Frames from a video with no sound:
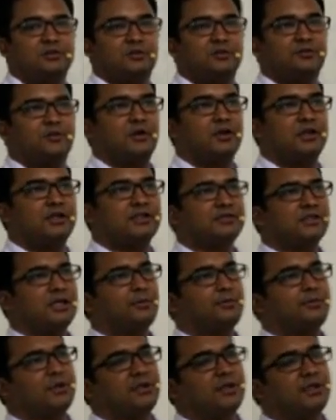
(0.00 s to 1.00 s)
So for
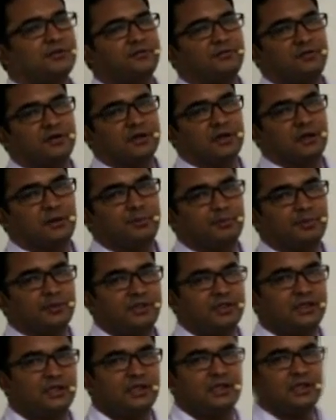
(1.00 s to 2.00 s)
example, if a
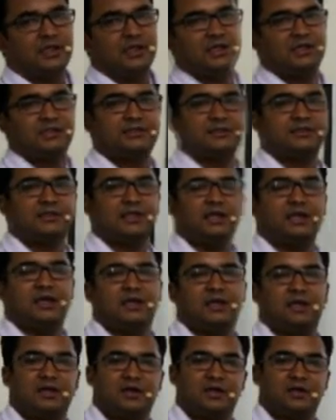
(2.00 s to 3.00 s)
company is
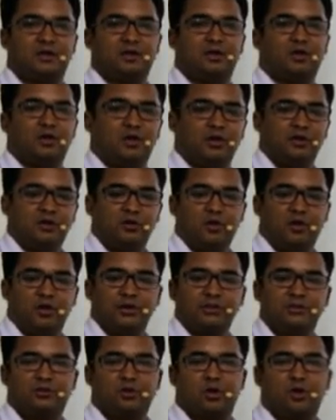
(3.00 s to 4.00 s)

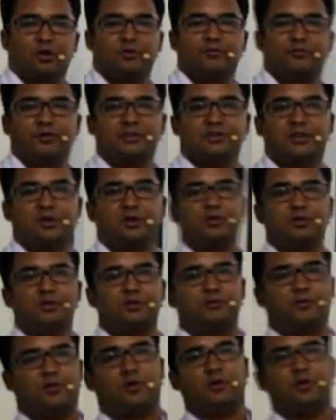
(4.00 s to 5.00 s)
going strong with
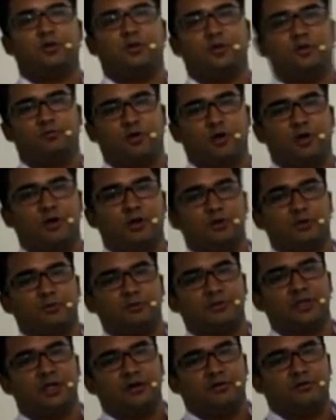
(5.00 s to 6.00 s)
huge
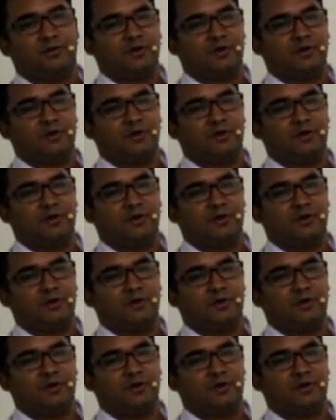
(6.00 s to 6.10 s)
volumes,